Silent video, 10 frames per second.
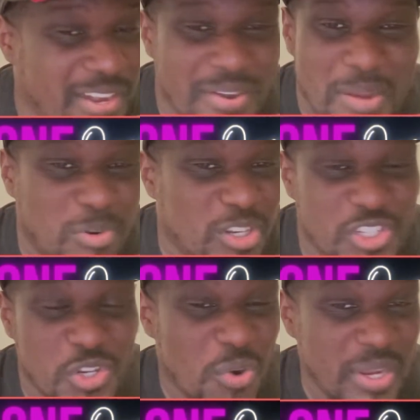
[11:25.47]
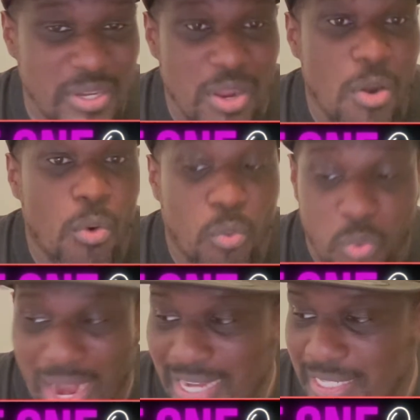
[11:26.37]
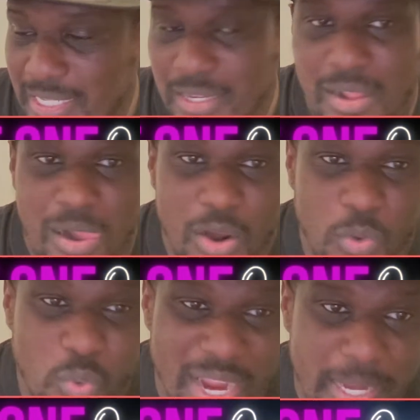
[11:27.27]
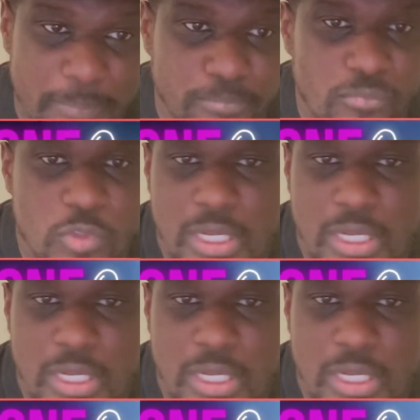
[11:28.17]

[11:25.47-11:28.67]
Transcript: and then they're able to join right away.